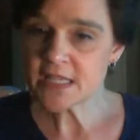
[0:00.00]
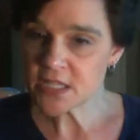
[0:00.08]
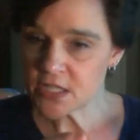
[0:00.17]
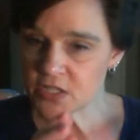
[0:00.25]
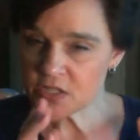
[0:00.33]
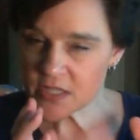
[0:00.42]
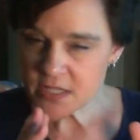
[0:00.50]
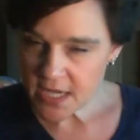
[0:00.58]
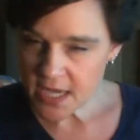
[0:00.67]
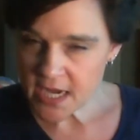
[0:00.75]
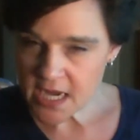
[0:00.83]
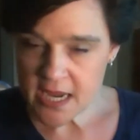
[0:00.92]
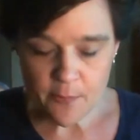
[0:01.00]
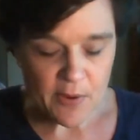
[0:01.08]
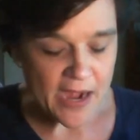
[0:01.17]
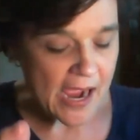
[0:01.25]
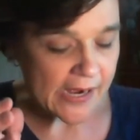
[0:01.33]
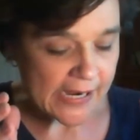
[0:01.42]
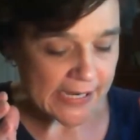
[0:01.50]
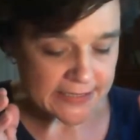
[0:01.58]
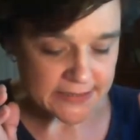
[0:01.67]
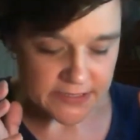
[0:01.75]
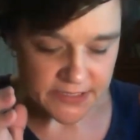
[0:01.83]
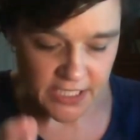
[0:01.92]
to study it, but I
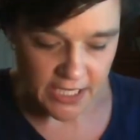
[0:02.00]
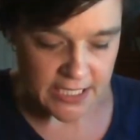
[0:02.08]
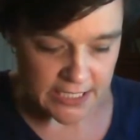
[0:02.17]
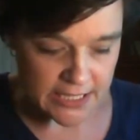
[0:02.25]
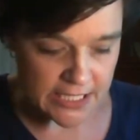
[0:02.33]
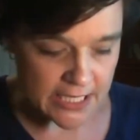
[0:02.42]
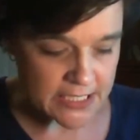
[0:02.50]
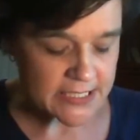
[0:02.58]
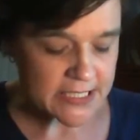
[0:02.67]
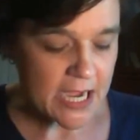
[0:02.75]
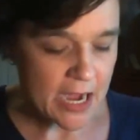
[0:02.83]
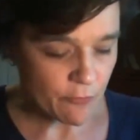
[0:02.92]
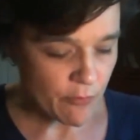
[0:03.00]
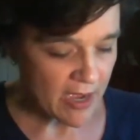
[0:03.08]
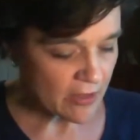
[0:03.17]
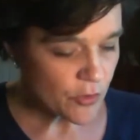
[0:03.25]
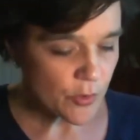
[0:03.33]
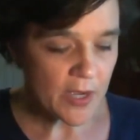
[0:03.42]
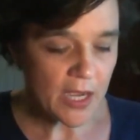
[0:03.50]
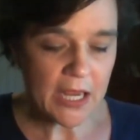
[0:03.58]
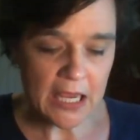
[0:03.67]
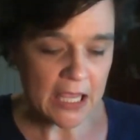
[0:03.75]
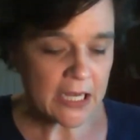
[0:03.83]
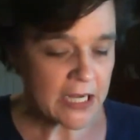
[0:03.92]
studied this and I read through it
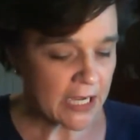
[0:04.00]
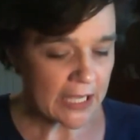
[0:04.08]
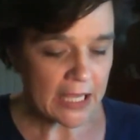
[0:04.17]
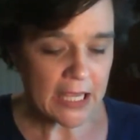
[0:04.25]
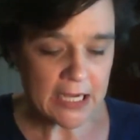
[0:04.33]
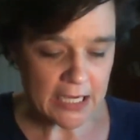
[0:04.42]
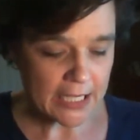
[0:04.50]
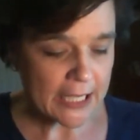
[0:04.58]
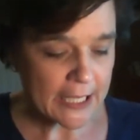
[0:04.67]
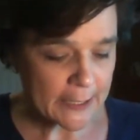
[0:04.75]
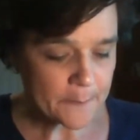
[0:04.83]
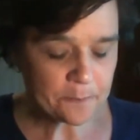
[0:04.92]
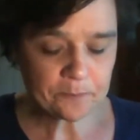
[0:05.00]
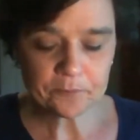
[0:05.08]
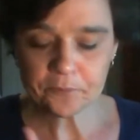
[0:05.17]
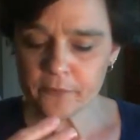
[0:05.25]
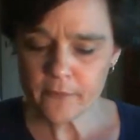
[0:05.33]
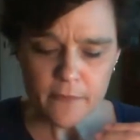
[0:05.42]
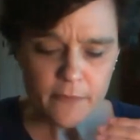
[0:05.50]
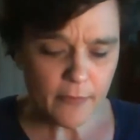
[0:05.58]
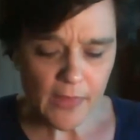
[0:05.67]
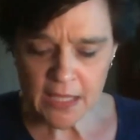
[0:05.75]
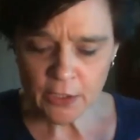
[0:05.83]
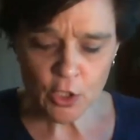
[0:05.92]
again and again and again
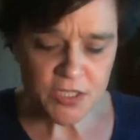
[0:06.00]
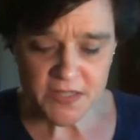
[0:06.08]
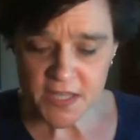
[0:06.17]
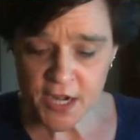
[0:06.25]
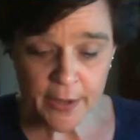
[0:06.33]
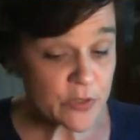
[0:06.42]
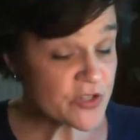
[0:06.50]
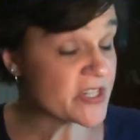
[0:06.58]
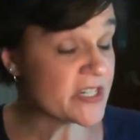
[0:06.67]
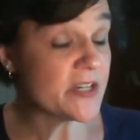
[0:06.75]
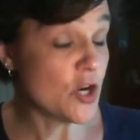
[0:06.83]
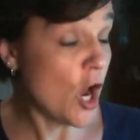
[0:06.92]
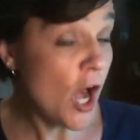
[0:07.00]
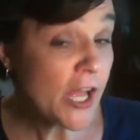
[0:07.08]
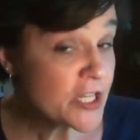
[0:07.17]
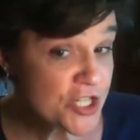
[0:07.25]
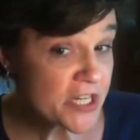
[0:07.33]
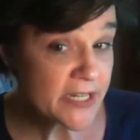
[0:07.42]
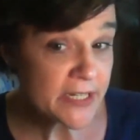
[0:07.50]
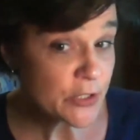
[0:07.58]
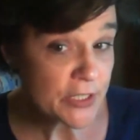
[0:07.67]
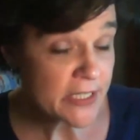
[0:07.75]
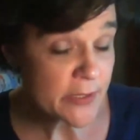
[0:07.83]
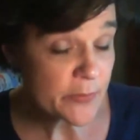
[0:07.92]
and looked at the numbers. Did not cheat and
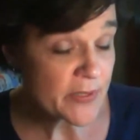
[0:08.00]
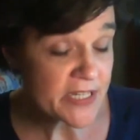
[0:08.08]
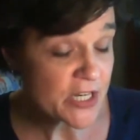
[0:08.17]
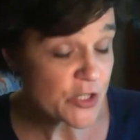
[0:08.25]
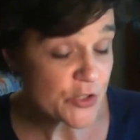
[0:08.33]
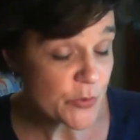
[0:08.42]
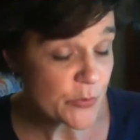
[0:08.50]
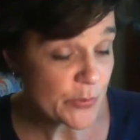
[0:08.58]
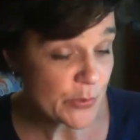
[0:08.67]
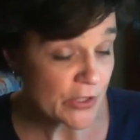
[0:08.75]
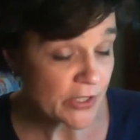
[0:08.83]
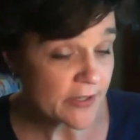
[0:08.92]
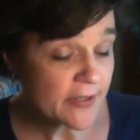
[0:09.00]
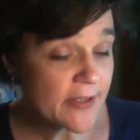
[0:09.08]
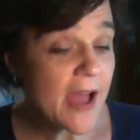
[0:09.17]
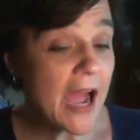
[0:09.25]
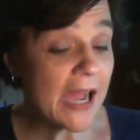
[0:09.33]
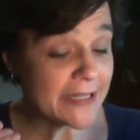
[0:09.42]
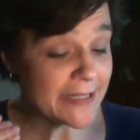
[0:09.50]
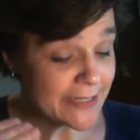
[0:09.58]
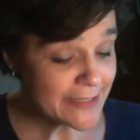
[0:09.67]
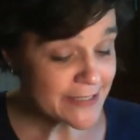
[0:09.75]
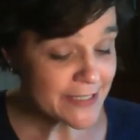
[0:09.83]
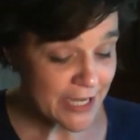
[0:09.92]
look in the teacher book. I
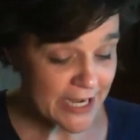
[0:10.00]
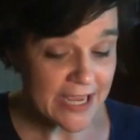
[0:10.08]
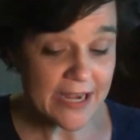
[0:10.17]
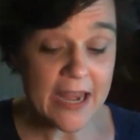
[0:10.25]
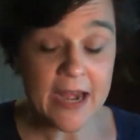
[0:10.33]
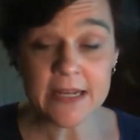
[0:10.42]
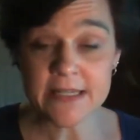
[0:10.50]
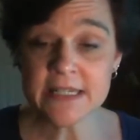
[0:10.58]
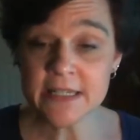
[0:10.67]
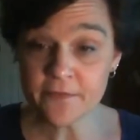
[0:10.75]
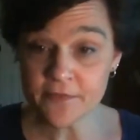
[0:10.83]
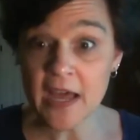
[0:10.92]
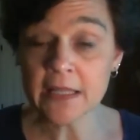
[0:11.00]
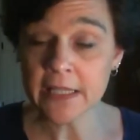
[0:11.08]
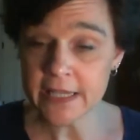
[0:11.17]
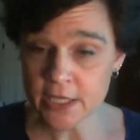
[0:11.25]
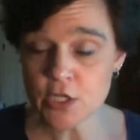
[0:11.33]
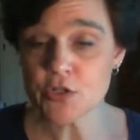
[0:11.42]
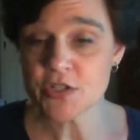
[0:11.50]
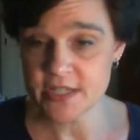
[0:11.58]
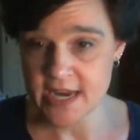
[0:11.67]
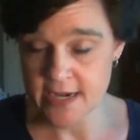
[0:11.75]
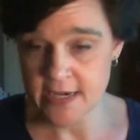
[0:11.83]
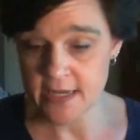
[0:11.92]
did study it and I did finally
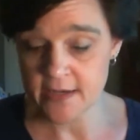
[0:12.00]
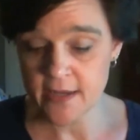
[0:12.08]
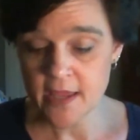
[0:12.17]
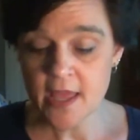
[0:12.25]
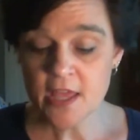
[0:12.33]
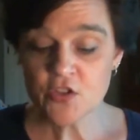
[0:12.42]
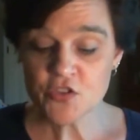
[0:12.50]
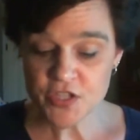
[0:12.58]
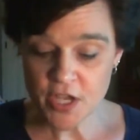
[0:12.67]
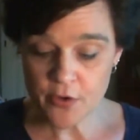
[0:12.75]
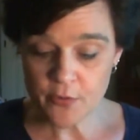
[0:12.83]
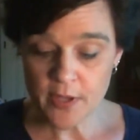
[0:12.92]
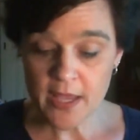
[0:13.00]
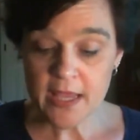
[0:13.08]
understand it. So